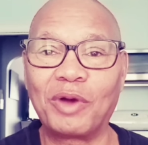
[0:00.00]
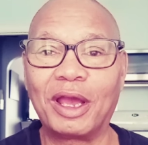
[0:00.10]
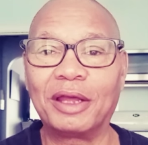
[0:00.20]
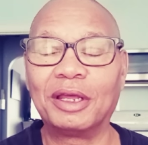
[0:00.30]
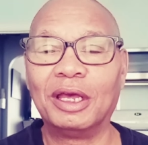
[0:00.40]

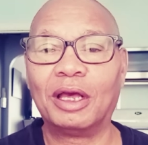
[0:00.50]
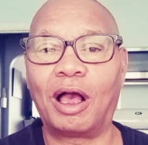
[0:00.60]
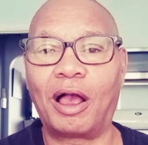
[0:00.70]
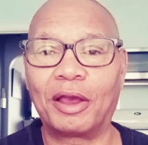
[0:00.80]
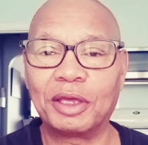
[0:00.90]
with.
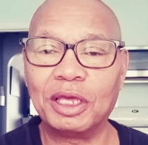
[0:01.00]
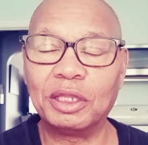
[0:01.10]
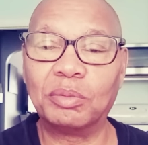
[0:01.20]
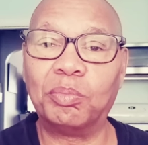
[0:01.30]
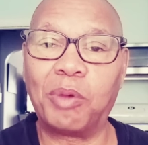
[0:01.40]

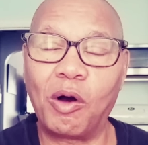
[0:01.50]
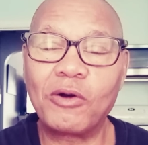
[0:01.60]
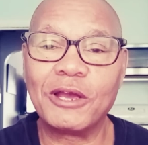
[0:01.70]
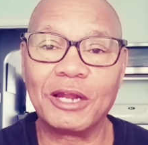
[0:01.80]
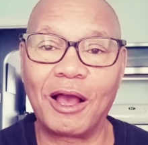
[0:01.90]
He's
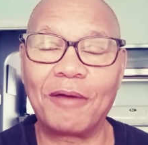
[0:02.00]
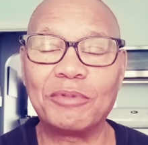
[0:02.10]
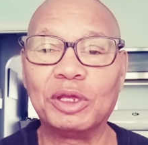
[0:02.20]
bulking up.